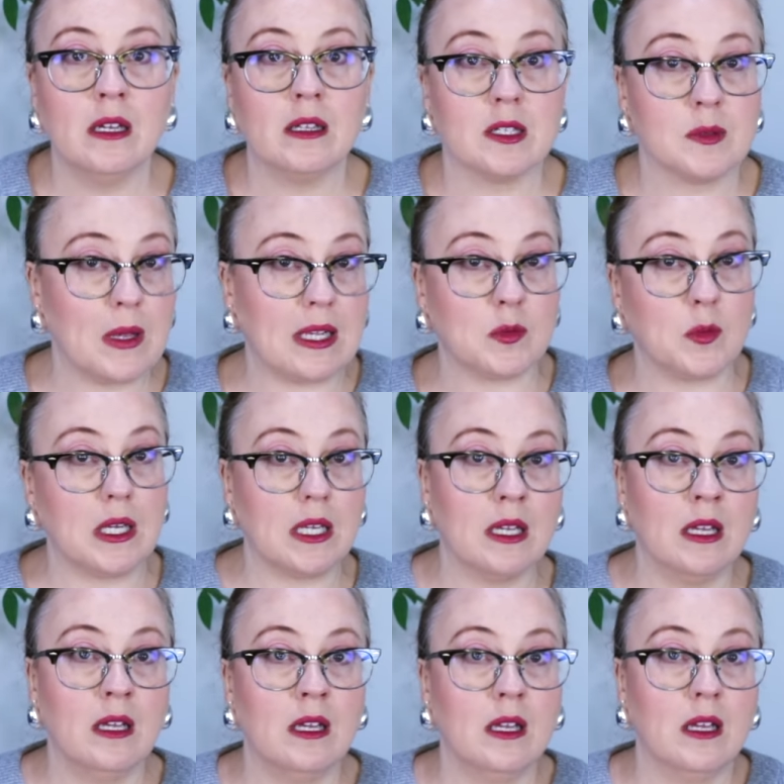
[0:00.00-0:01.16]
this past week.
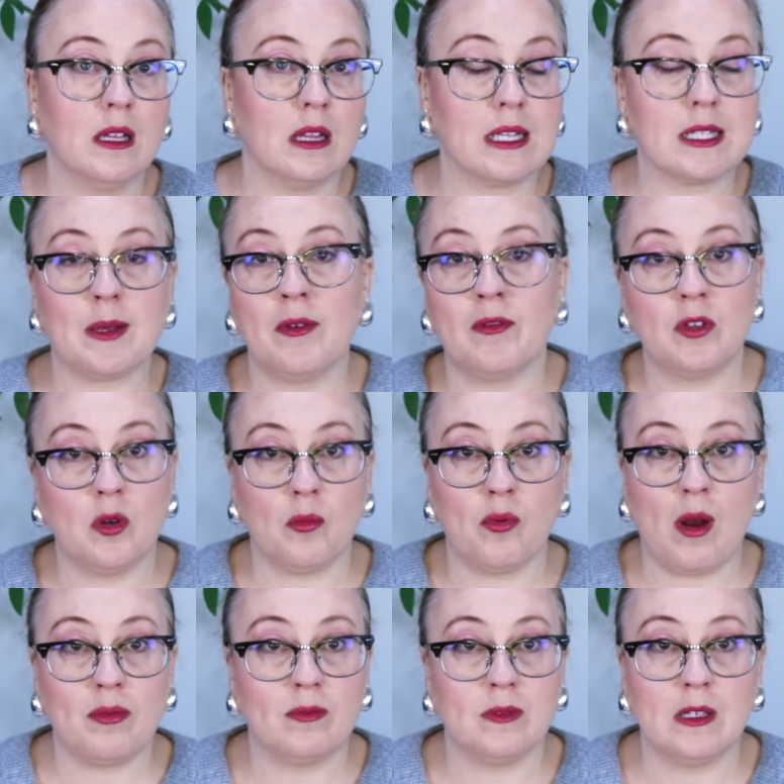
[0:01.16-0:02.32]
Like some of you are
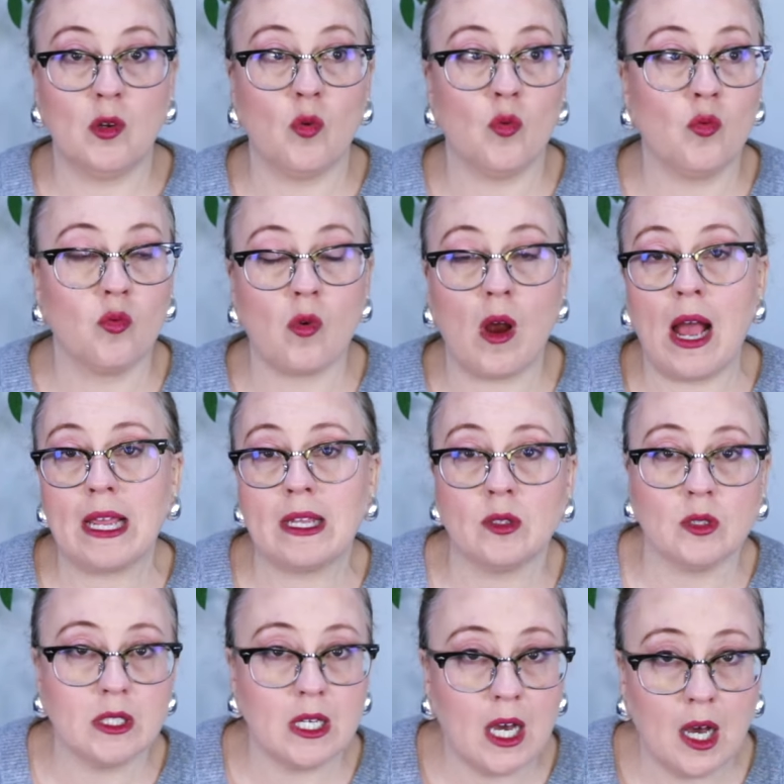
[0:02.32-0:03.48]
probably
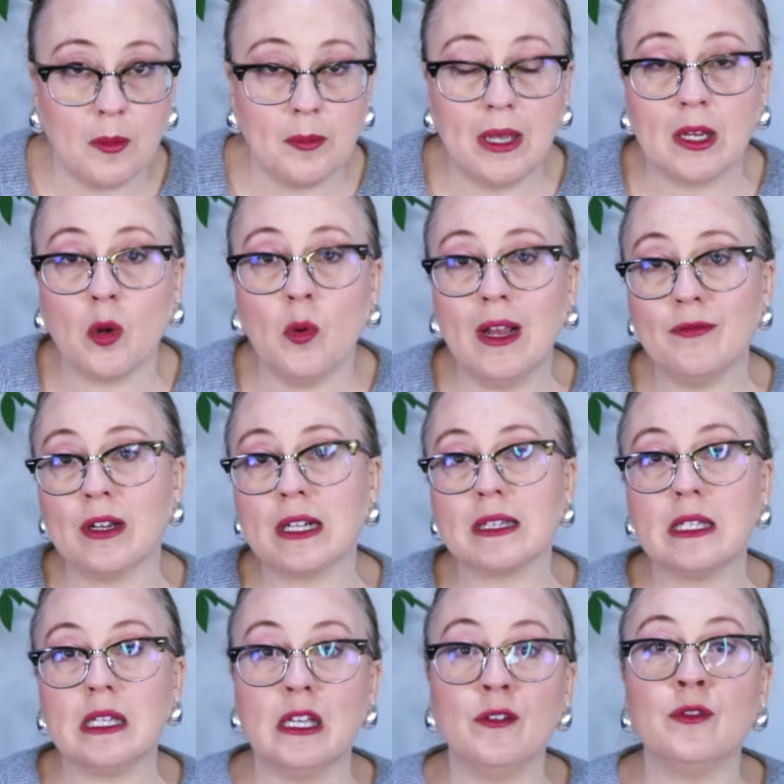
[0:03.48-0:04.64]
riled up. And quite
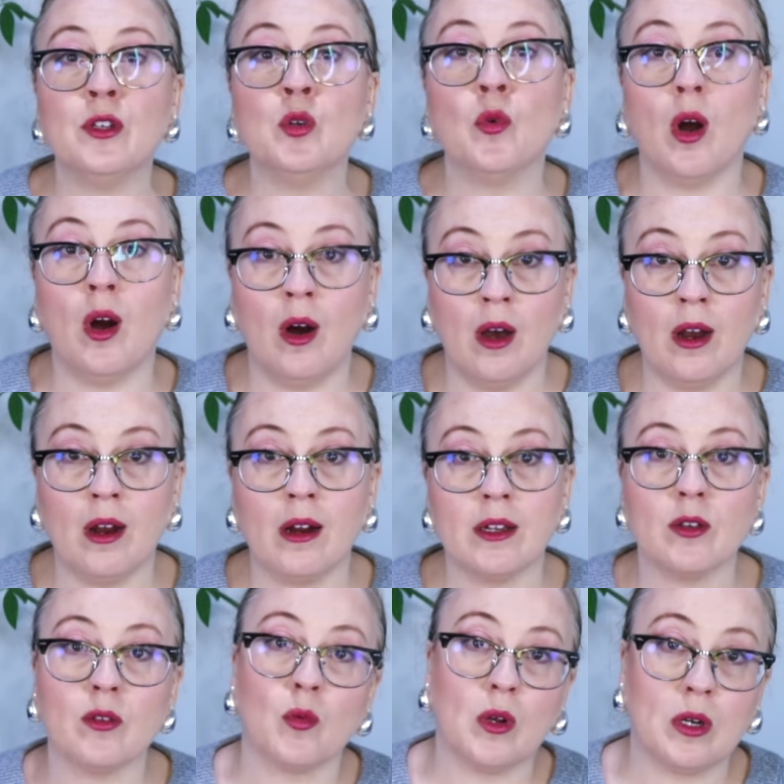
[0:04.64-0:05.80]
frankly, if you are,
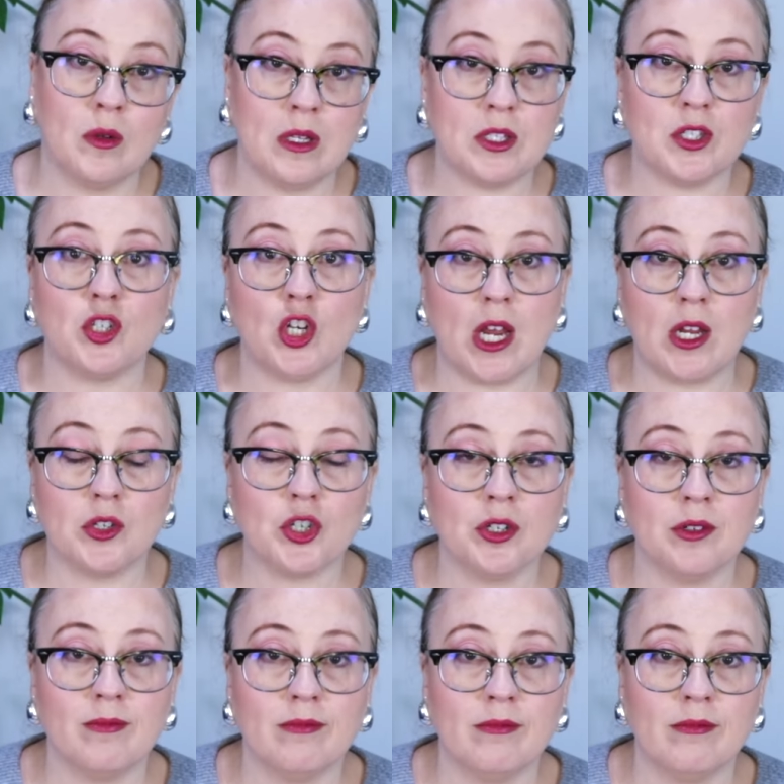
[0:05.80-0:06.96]
you're the one who needs to change.
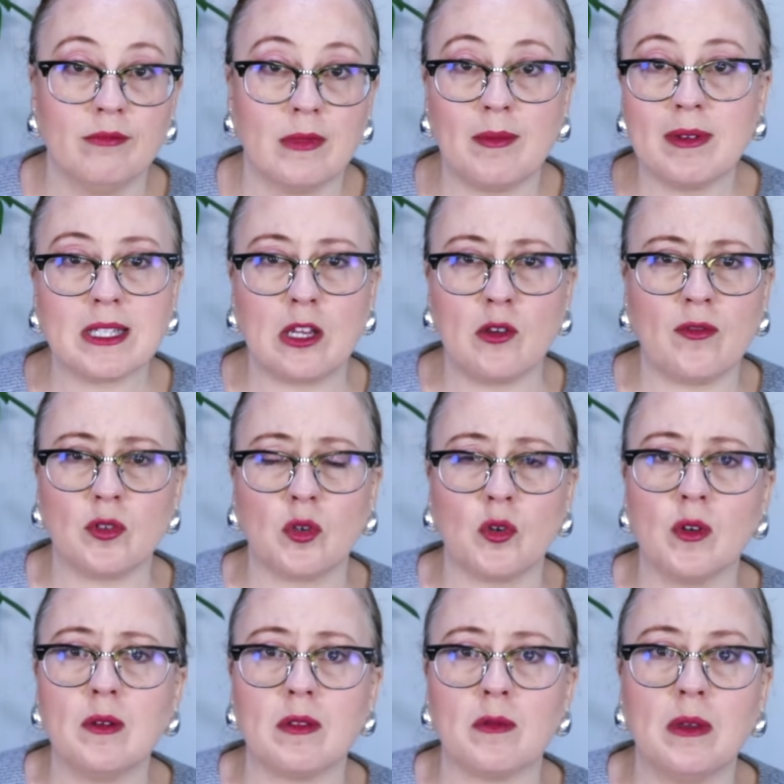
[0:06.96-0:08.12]
Now, I'm not saying you have to
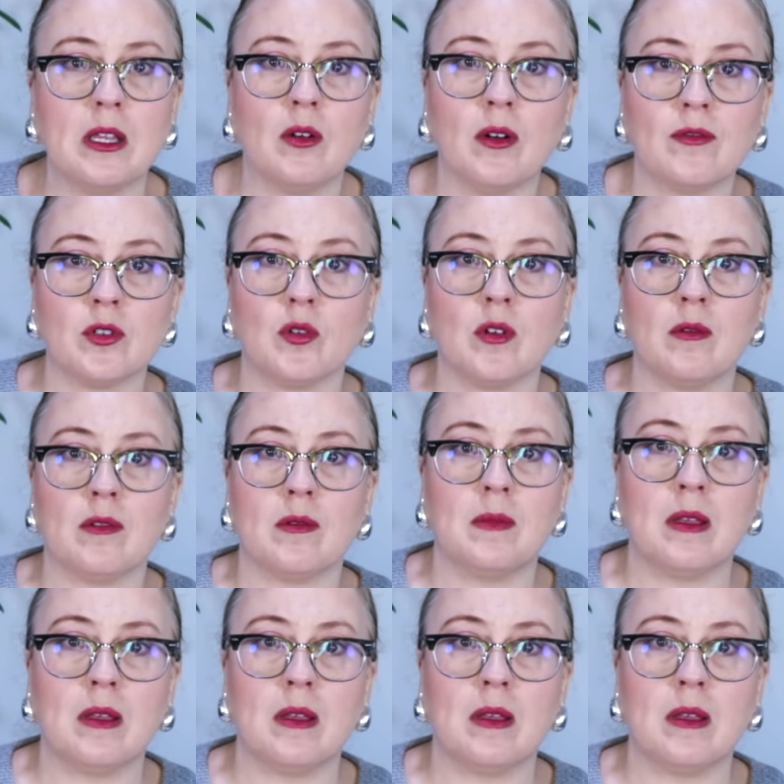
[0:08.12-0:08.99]
agree with me. You don't have to agree with